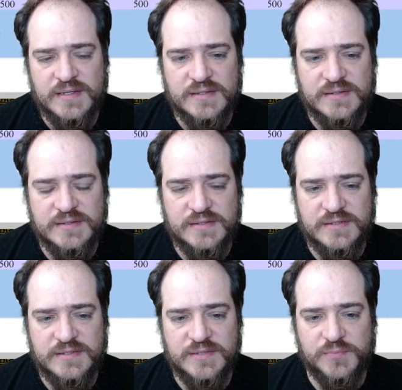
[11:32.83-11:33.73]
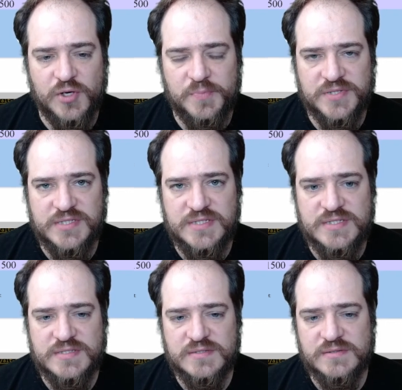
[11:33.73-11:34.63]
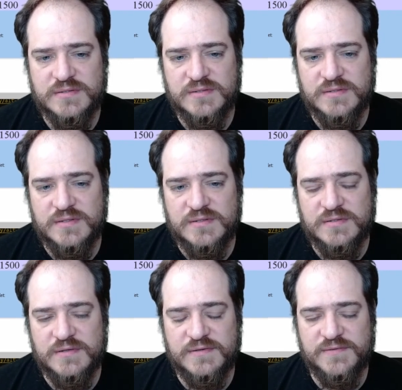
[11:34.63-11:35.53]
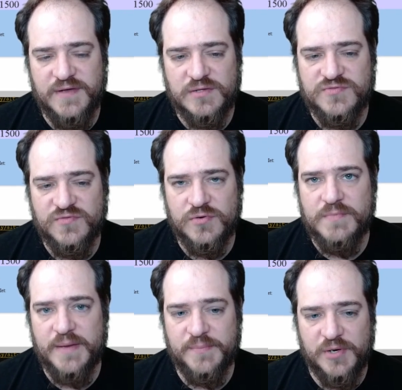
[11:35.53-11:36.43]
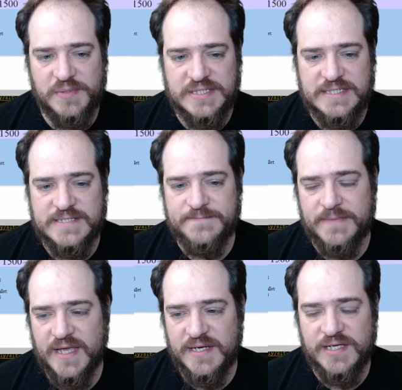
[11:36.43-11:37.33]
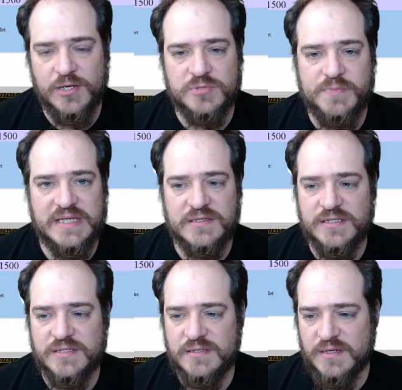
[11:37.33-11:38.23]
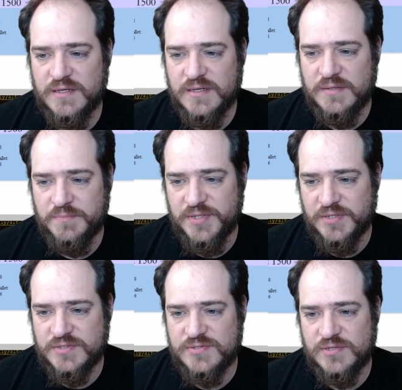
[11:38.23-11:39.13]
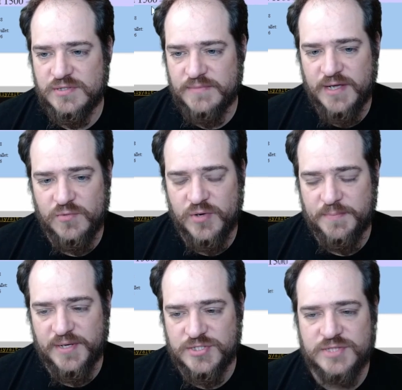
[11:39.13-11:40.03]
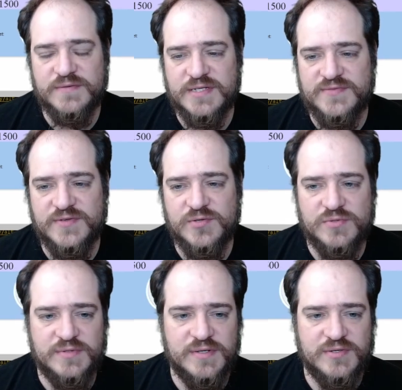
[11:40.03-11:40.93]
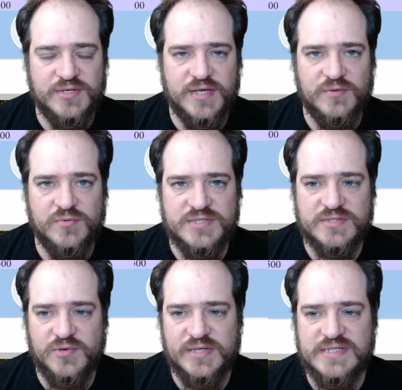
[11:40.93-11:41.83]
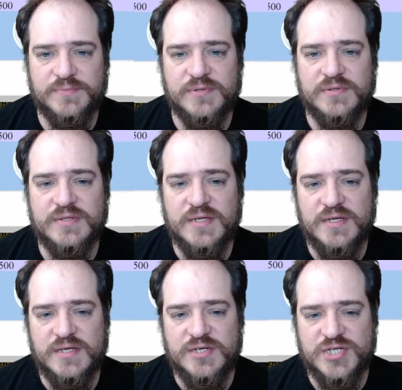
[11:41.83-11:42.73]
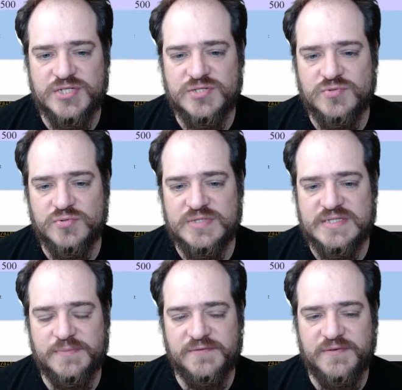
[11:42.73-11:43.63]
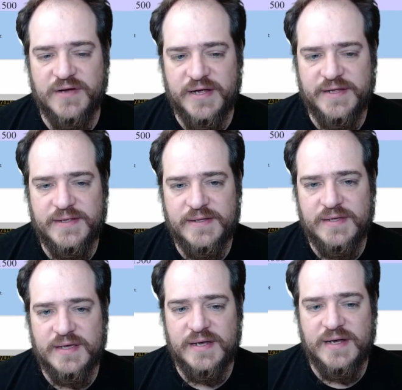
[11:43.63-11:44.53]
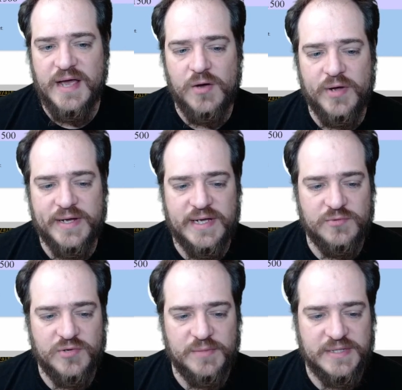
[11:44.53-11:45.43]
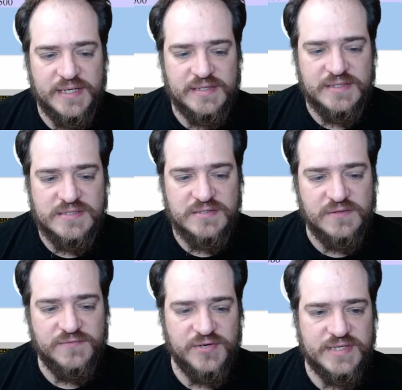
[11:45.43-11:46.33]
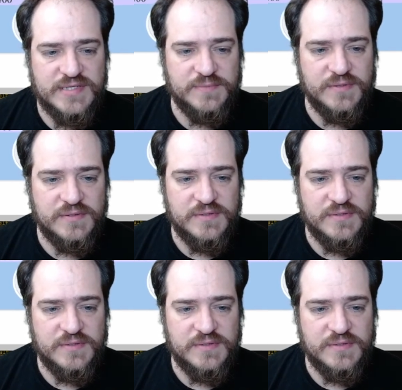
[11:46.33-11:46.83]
the properties, the values for my properties, and he automatically builds on my web page. This video today was quite simple, just to simplify and how I can replicate this. Now, for example,